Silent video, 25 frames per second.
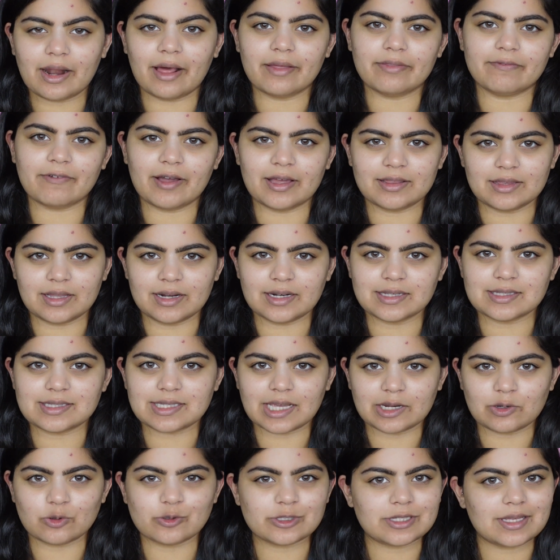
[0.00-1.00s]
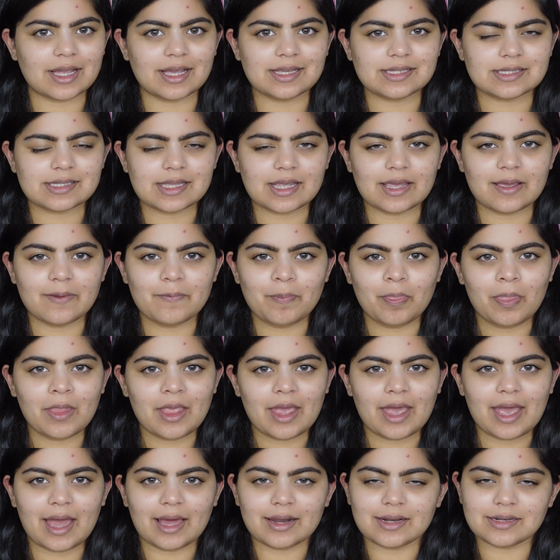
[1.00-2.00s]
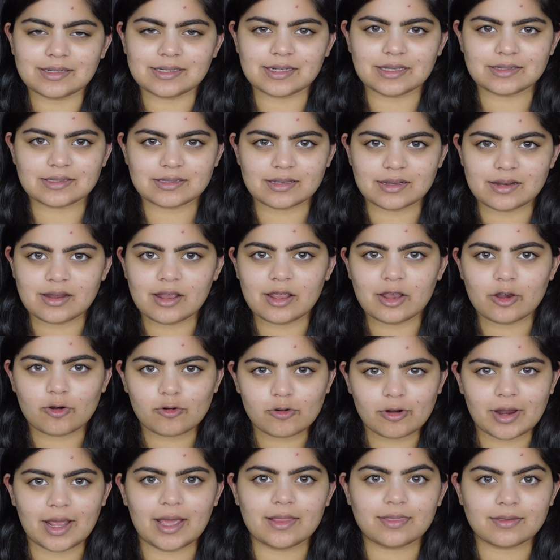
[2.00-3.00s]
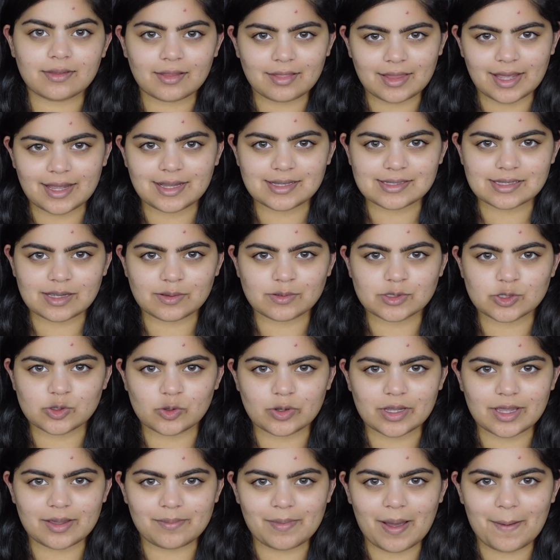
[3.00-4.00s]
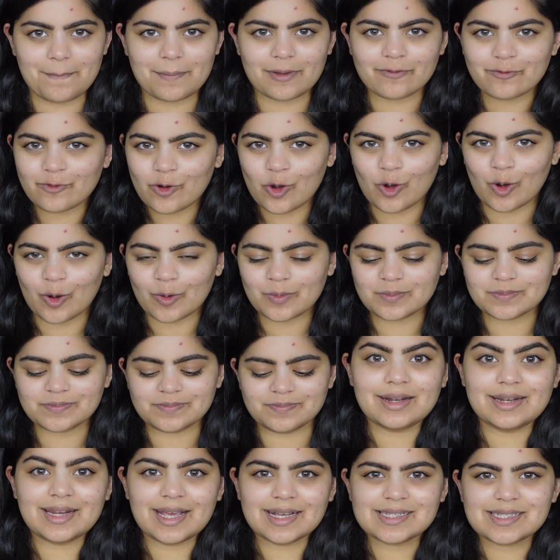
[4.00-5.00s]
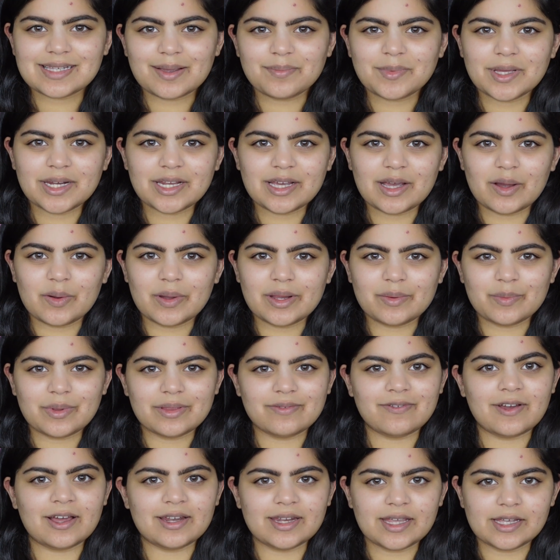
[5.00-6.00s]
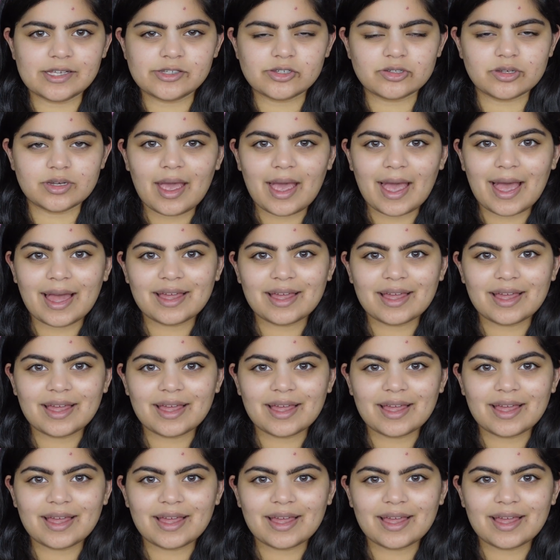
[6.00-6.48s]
I find that it settles nicely and it doesn't create the layers I was talking about before. Next, I'm going to go in with foundation.